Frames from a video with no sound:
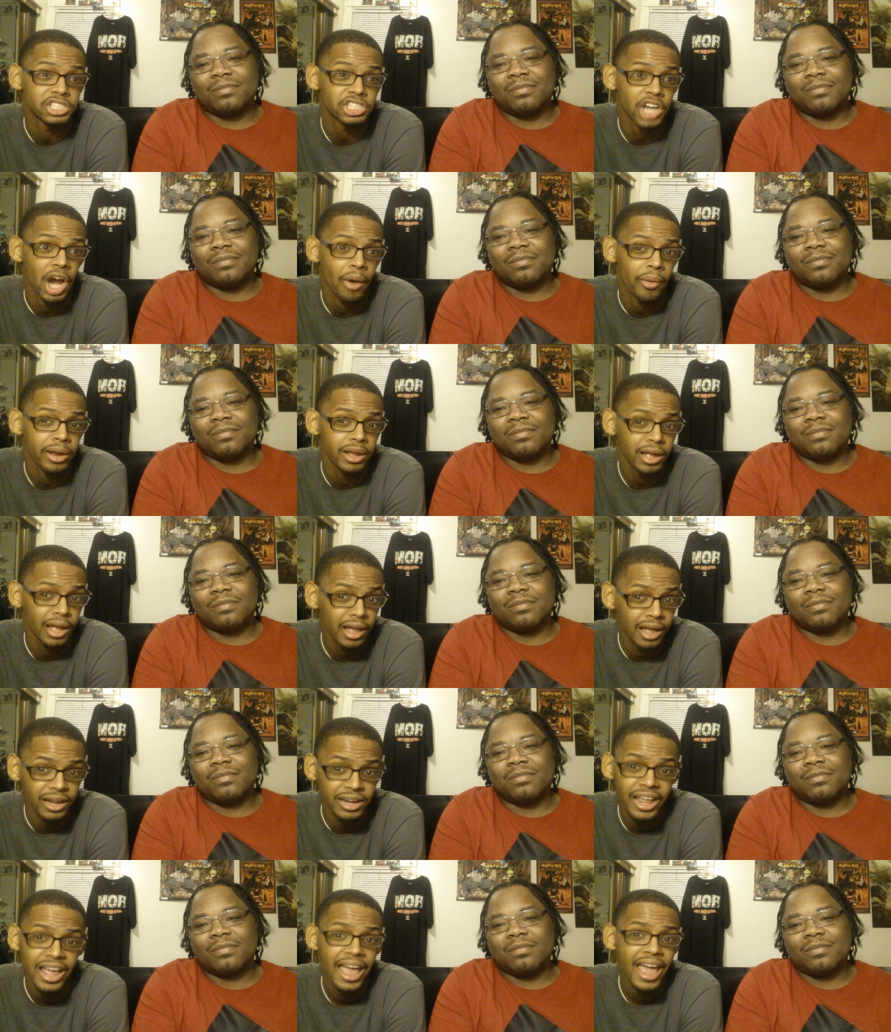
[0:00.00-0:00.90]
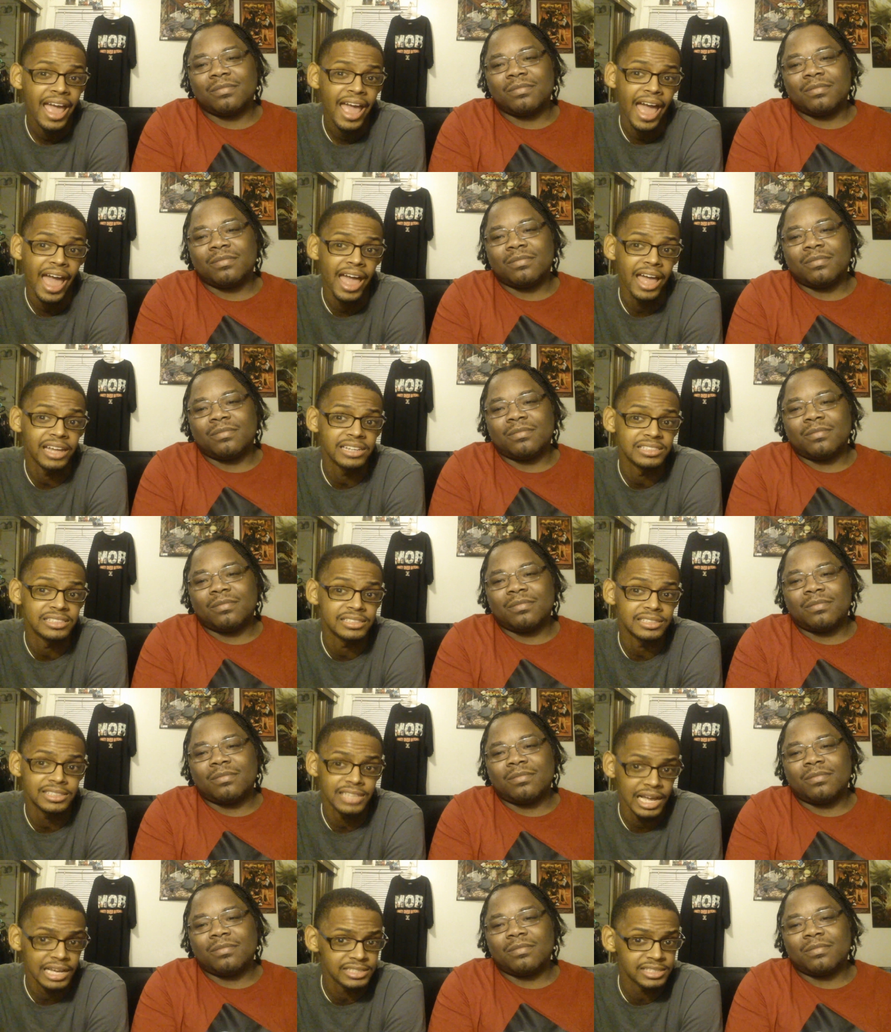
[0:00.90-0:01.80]
Speaker 1: Sharingan, and
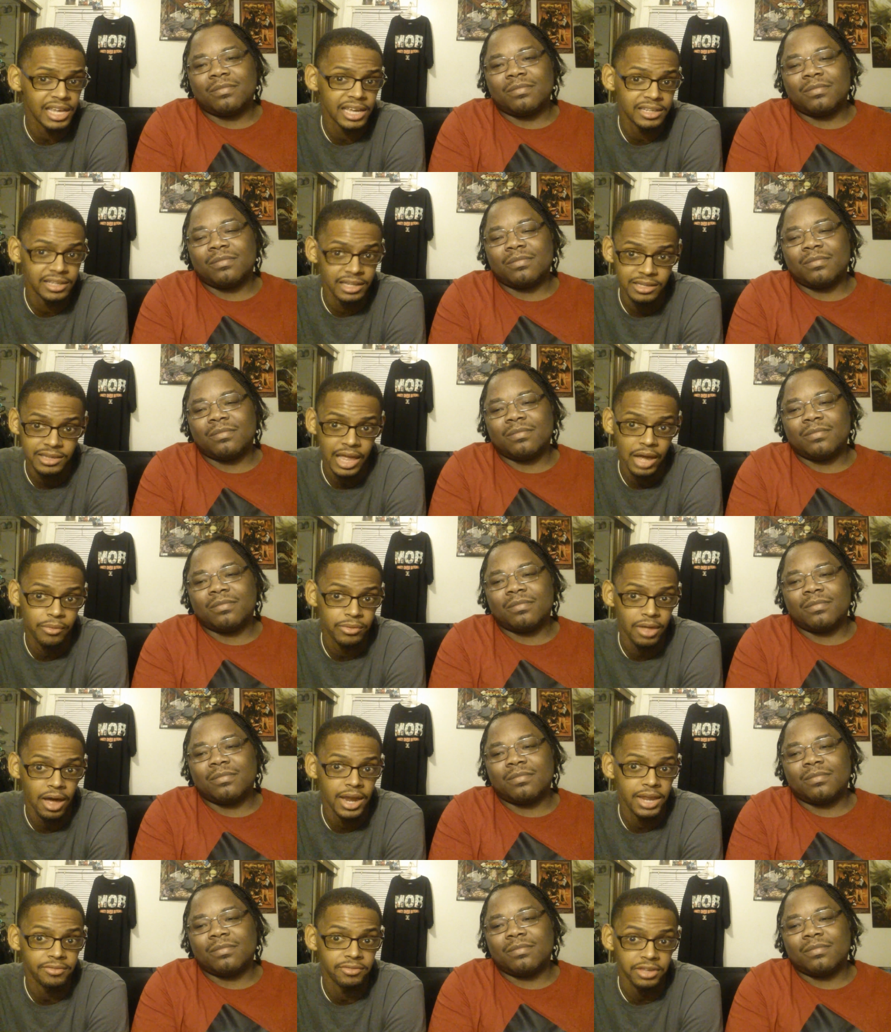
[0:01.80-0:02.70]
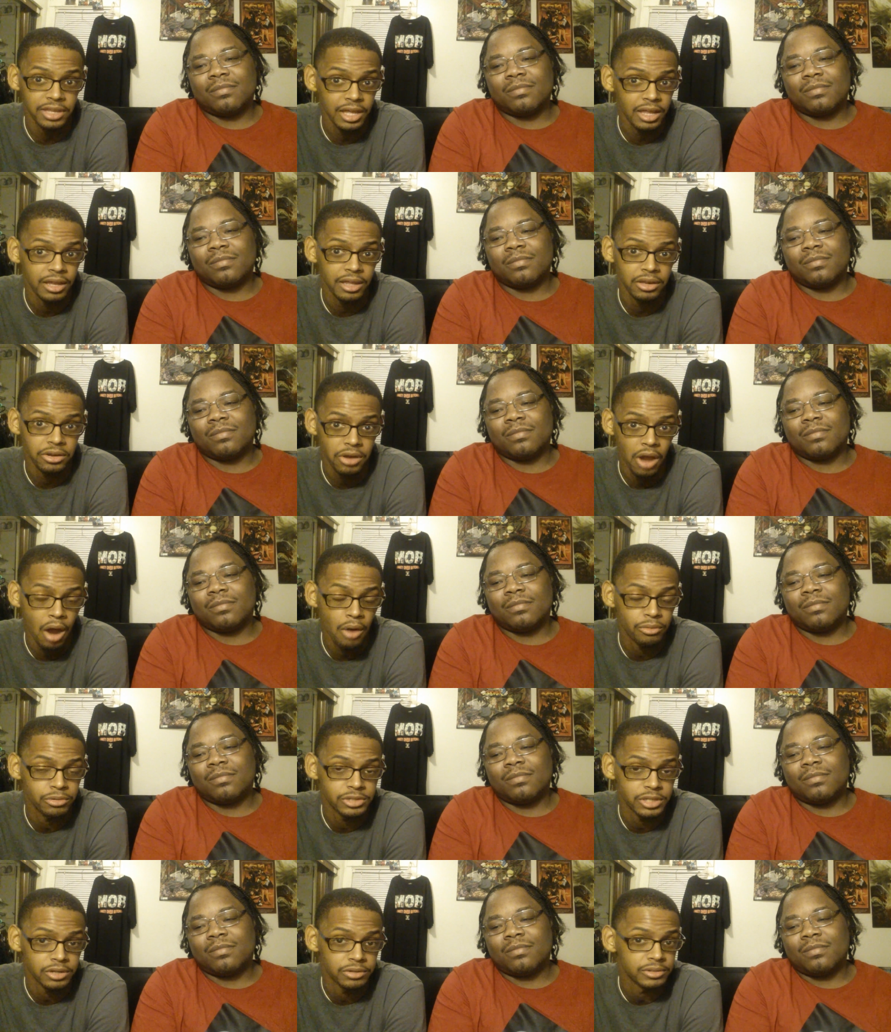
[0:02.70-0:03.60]
Sasuke did that without even killing
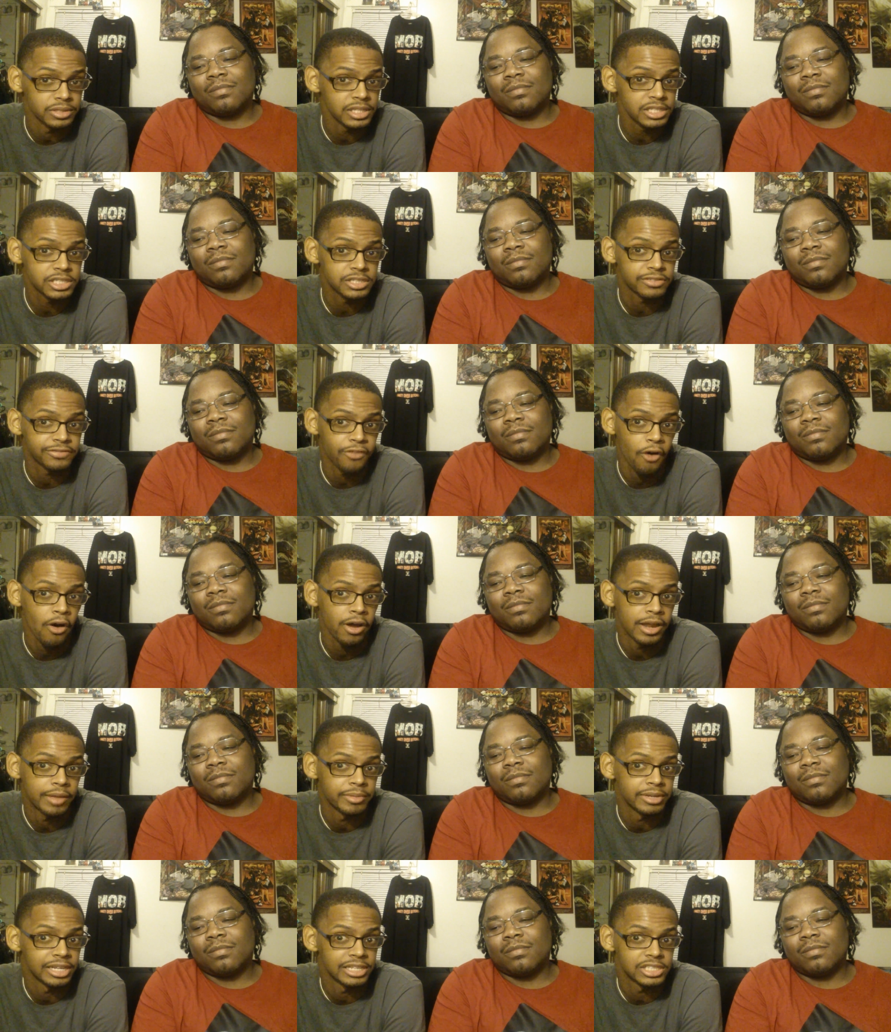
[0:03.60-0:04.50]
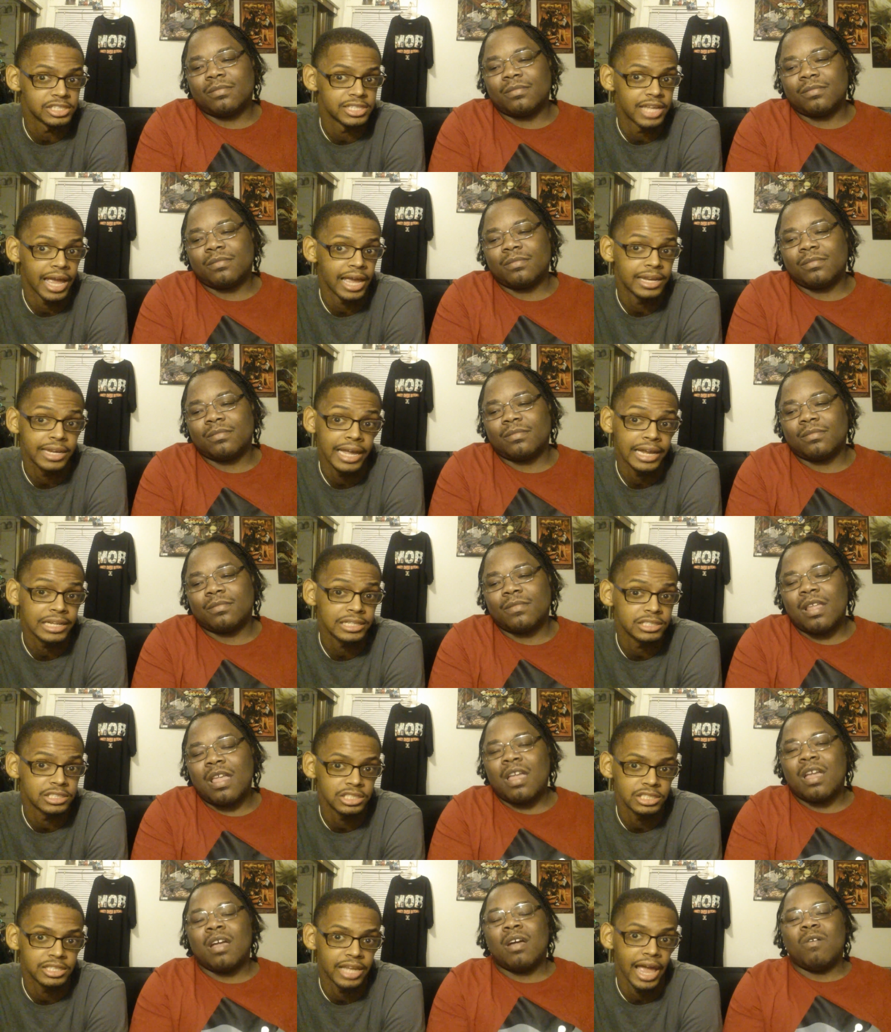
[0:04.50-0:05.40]
Naruto. He just fought him and then just gained that
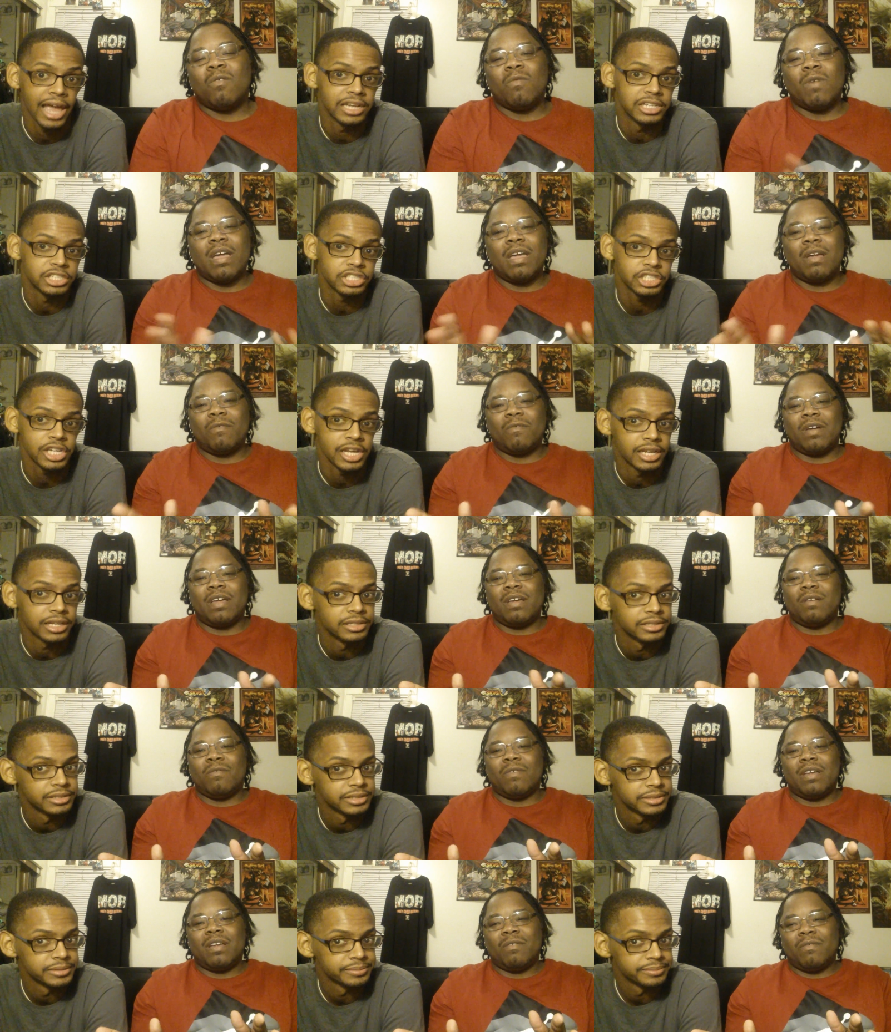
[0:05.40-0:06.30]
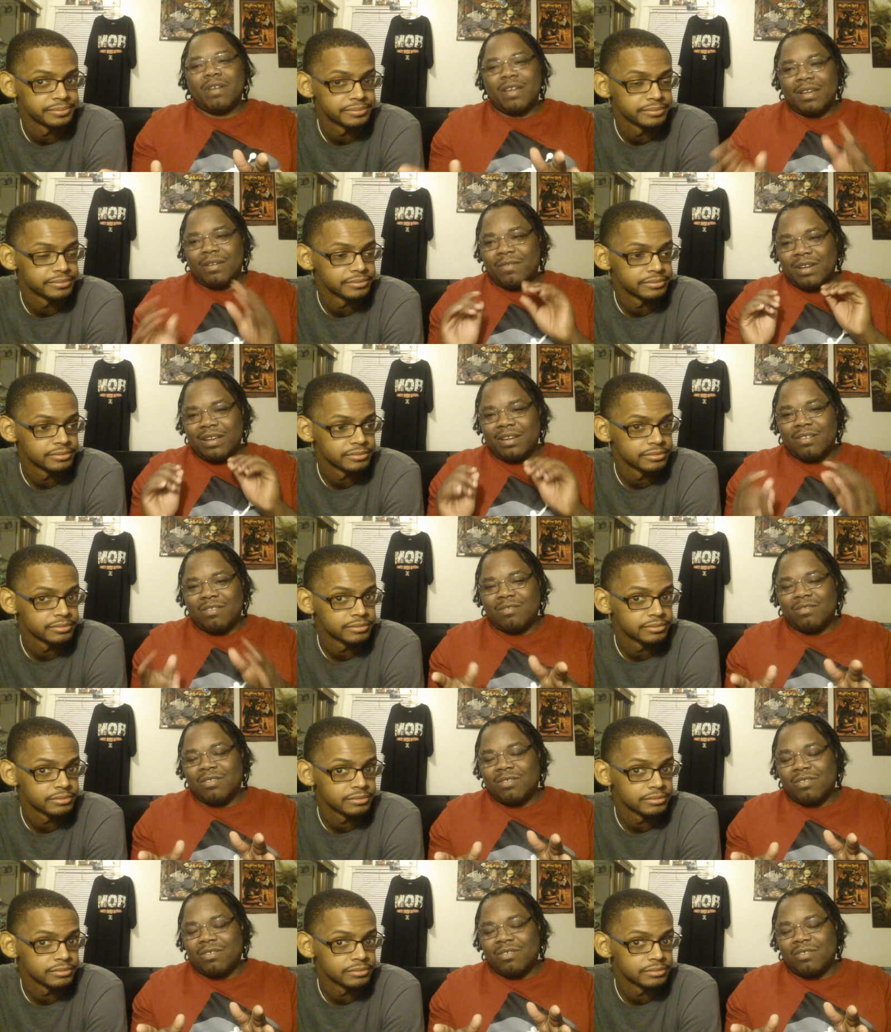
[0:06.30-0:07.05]
just gained. Wait, shit. wait,
Speaker 2: wait, wait, wait! No,